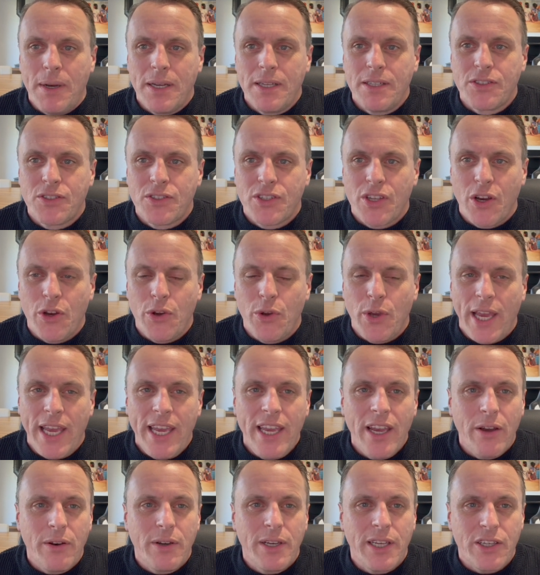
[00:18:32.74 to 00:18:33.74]
So he
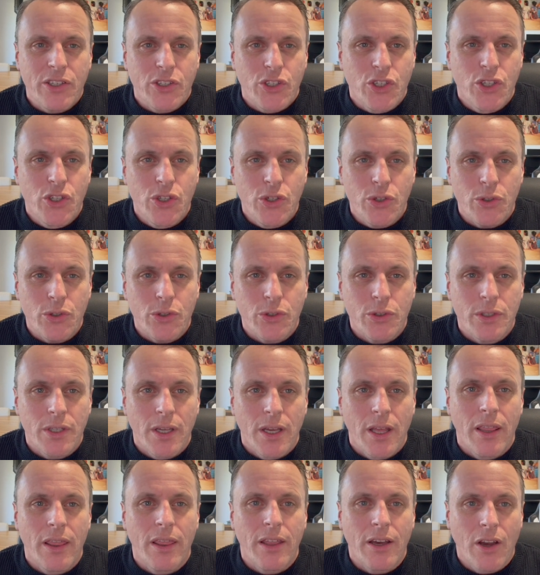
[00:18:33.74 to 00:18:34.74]
only insured
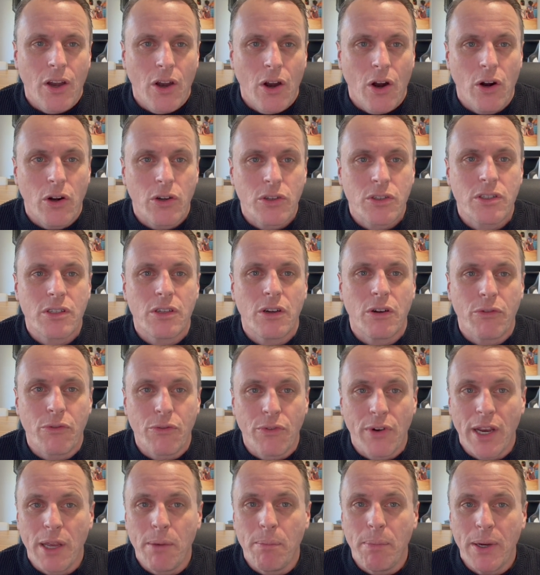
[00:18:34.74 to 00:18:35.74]
the cost of
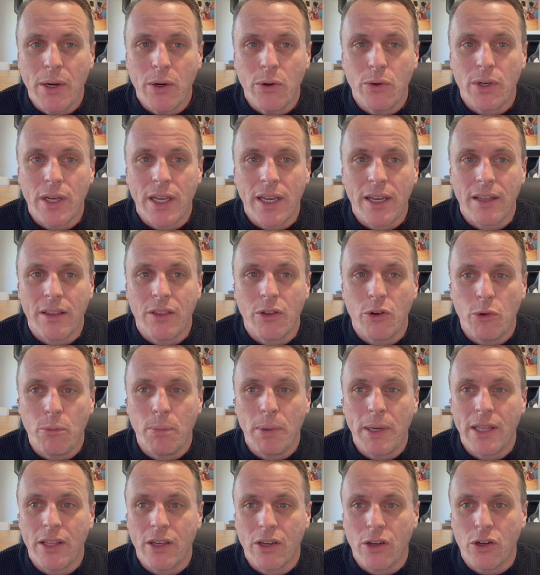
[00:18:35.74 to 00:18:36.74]
rebuilding that would
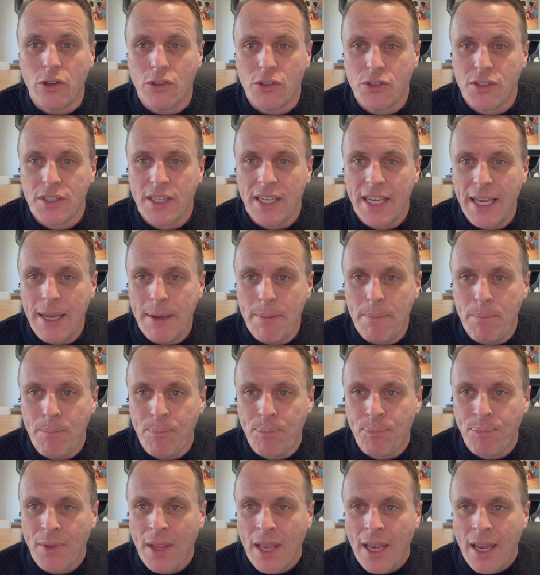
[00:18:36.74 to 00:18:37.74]
be the cost to him.
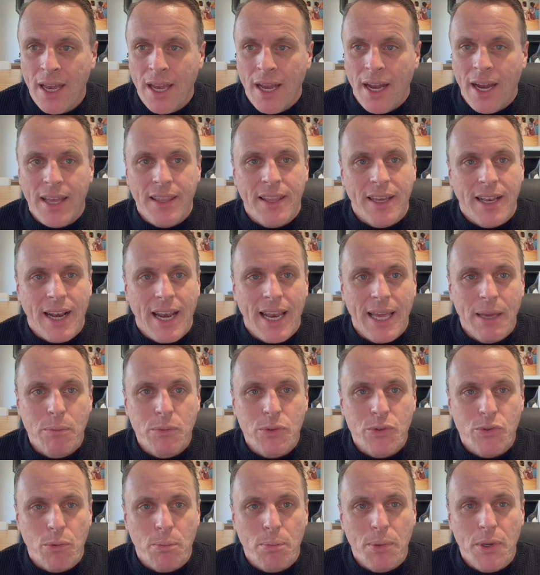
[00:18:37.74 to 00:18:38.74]
And the claim
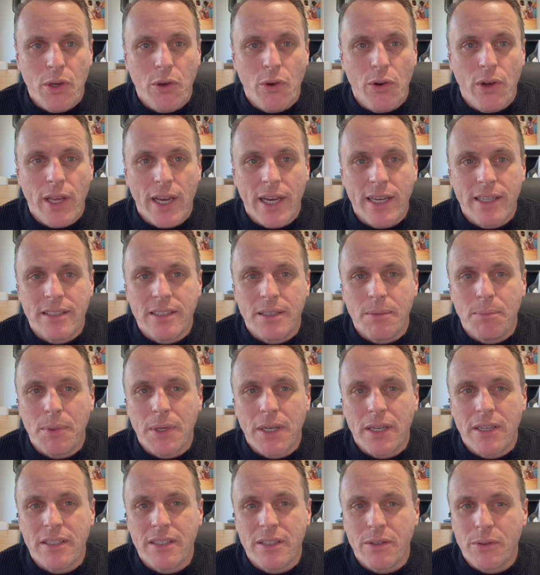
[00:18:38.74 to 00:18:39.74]
was repudiated
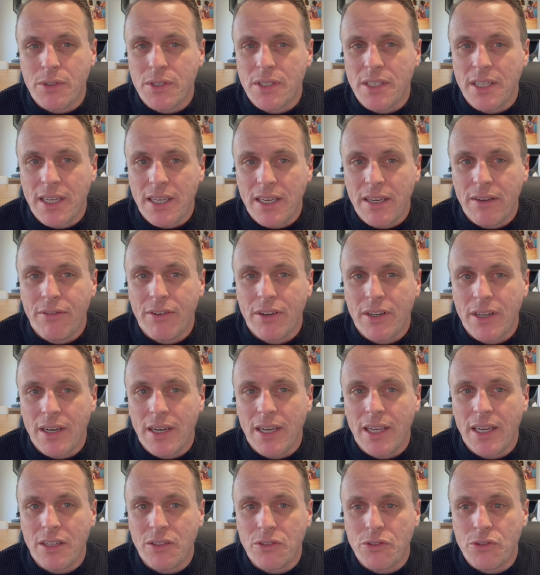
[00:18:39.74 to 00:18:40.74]
because he was significantly
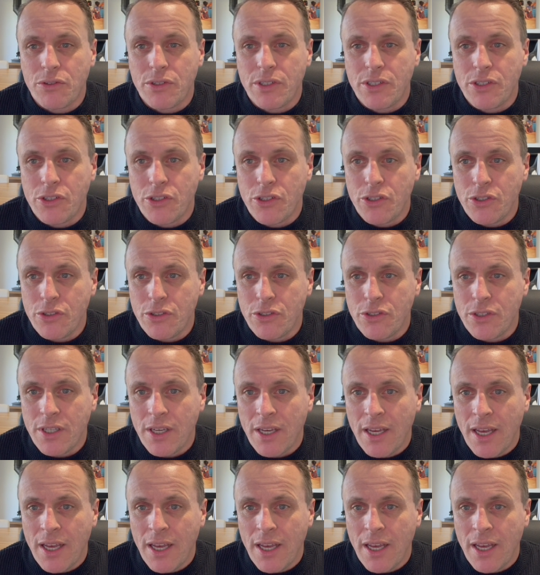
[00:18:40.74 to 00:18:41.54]
underinsured.